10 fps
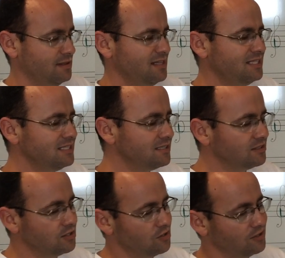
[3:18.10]
This is a
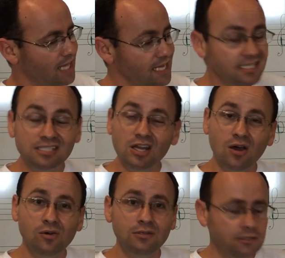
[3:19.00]
little less
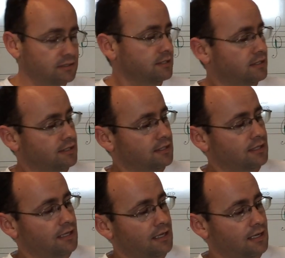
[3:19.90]
known
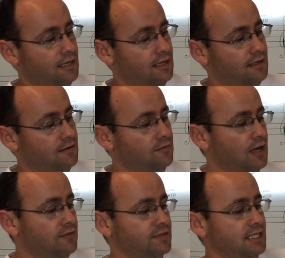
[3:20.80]

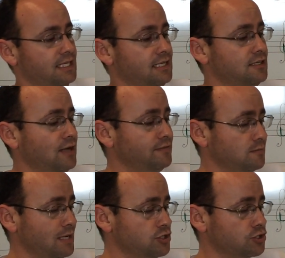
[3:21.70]
of an E, and you have to
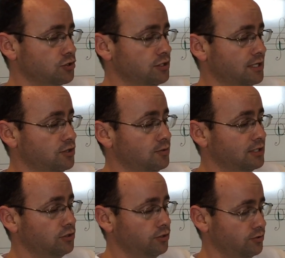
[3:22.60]
make sure that you
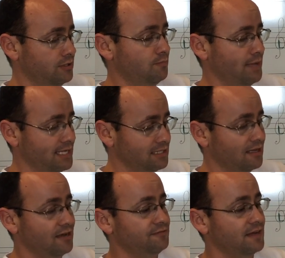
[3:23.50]
include the bass
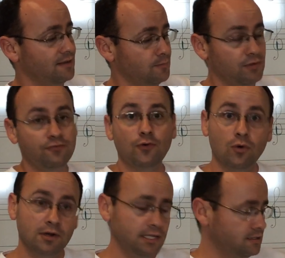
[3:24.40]
clef
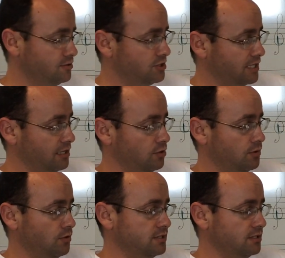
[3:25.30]
before it, just like you
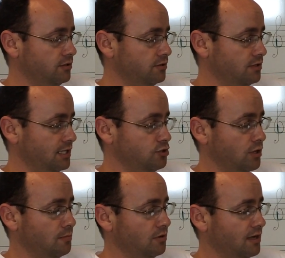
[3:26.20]
would always include a
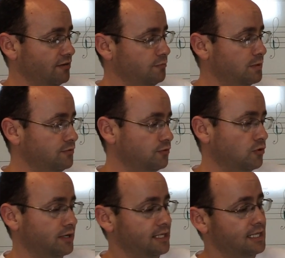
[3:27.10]
treble clef
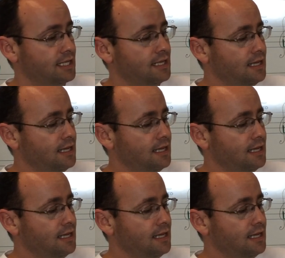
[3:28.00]
before it.